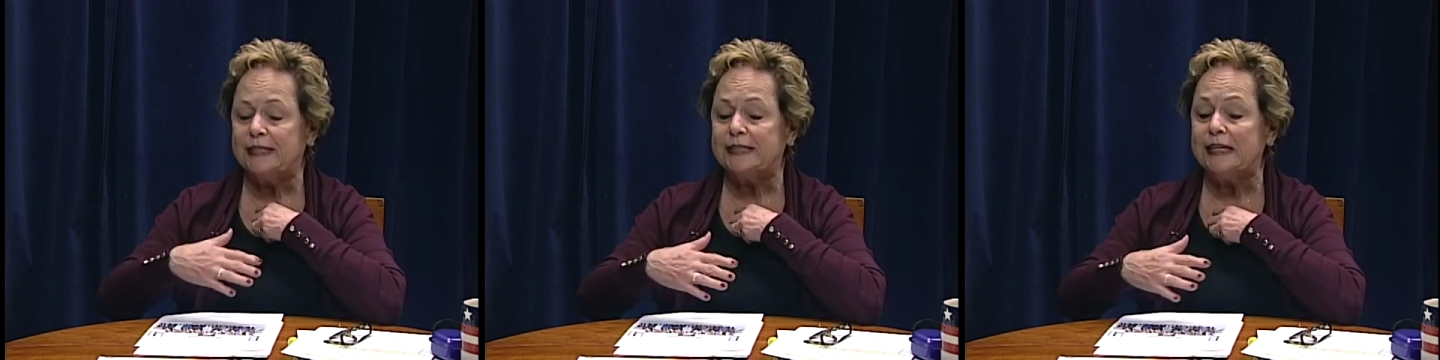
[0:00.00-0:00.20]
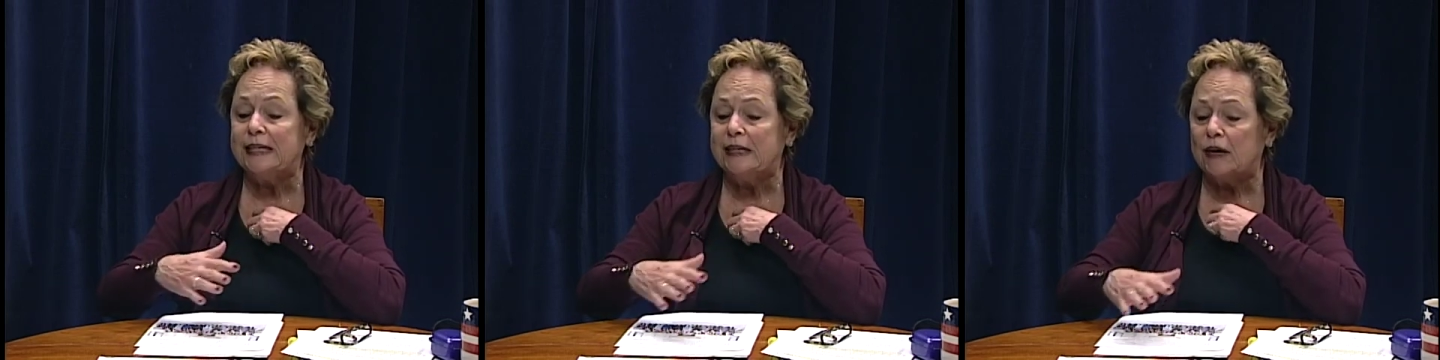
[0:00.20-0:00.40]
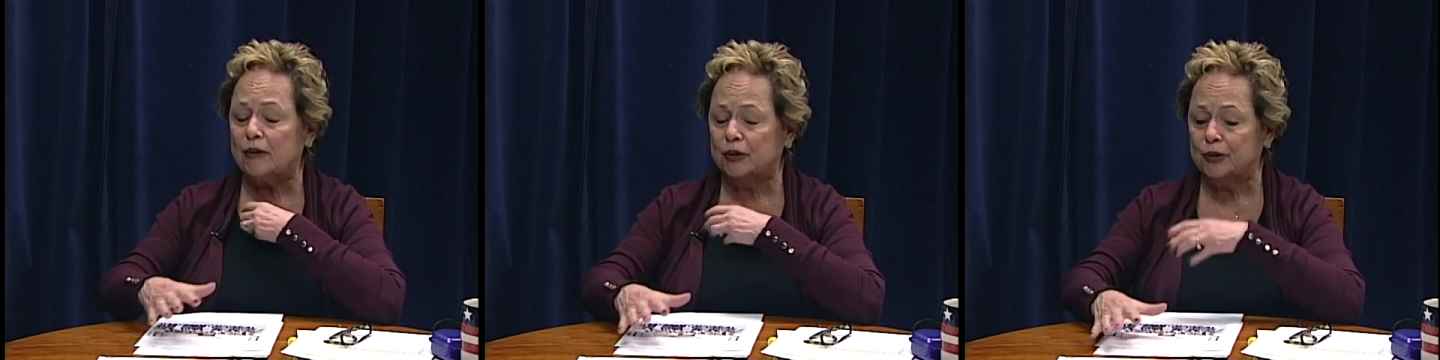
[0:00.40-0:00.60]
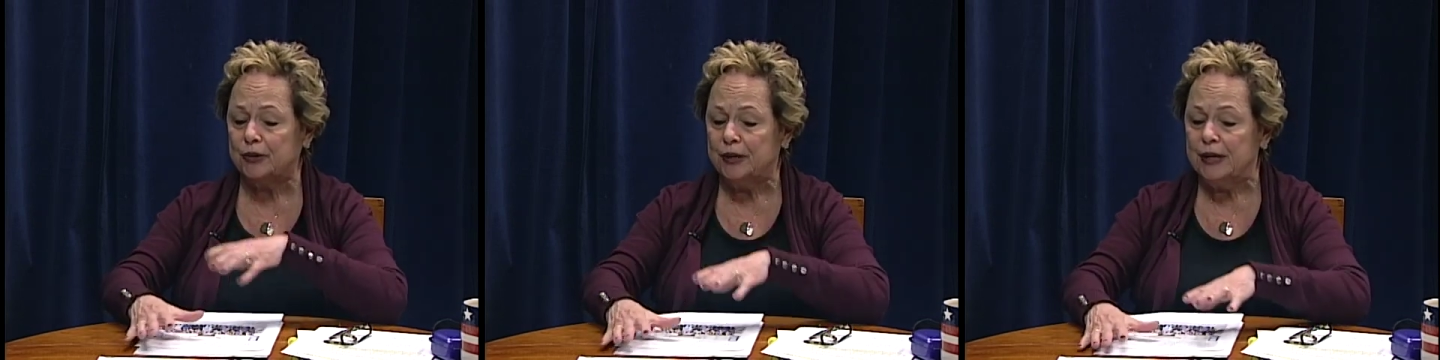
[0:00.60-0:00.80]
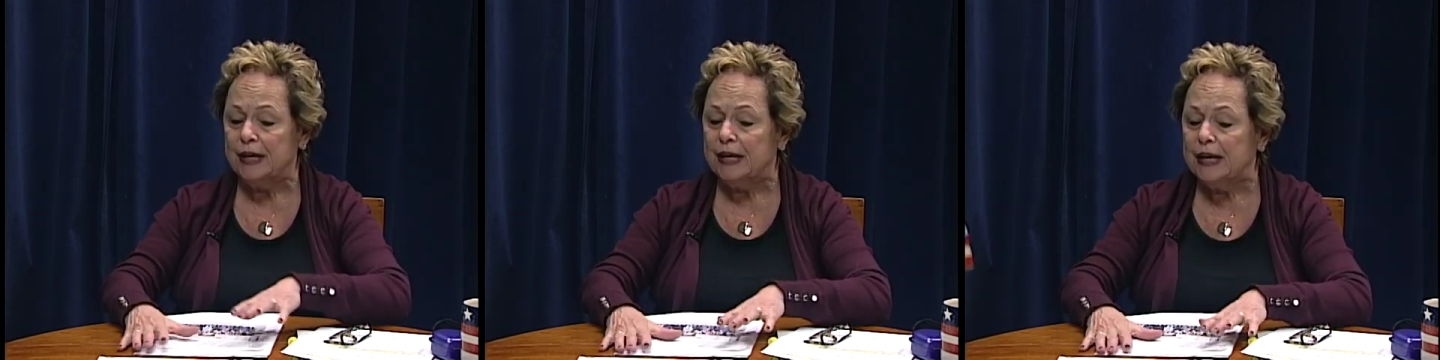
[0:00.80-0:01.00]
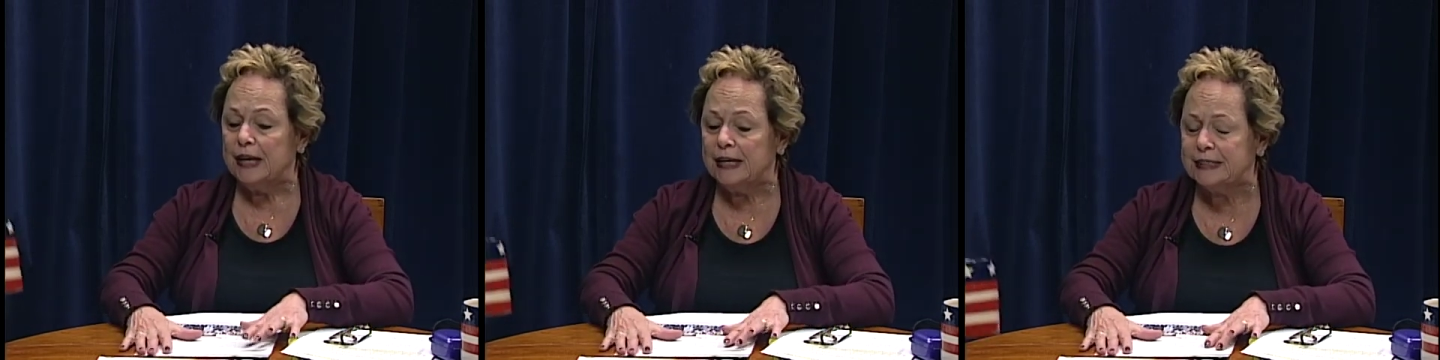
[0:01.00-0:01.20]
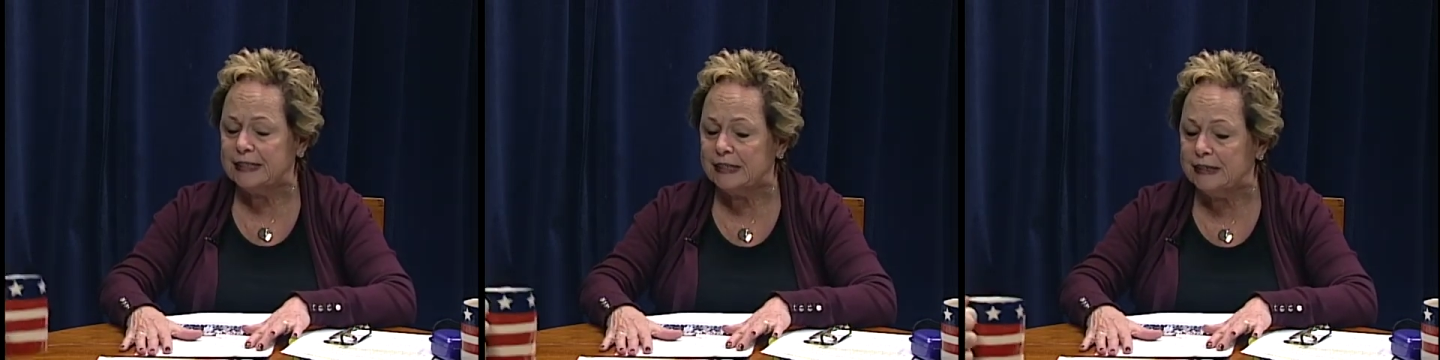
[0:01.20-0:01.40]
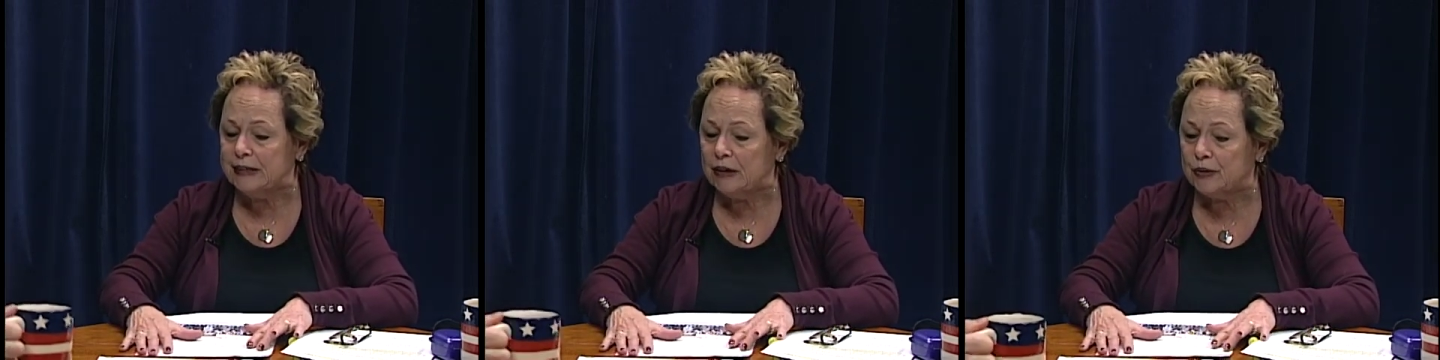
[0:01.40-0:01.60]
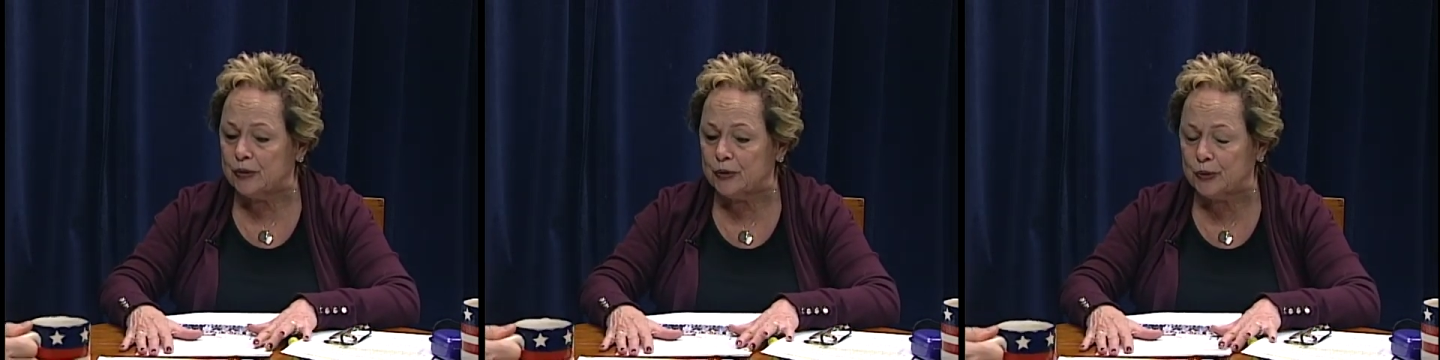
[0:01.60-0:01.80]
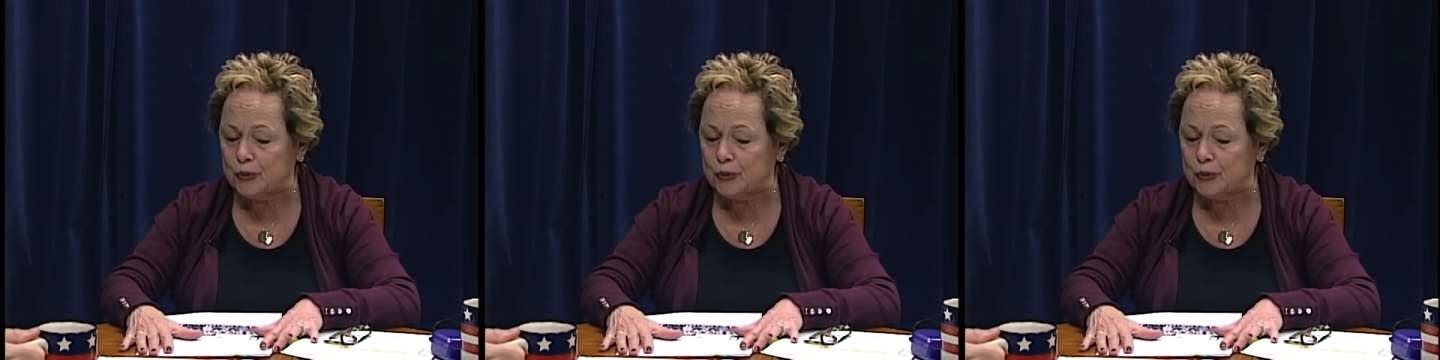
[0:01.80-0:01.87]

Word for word: It's a younger, it's a younger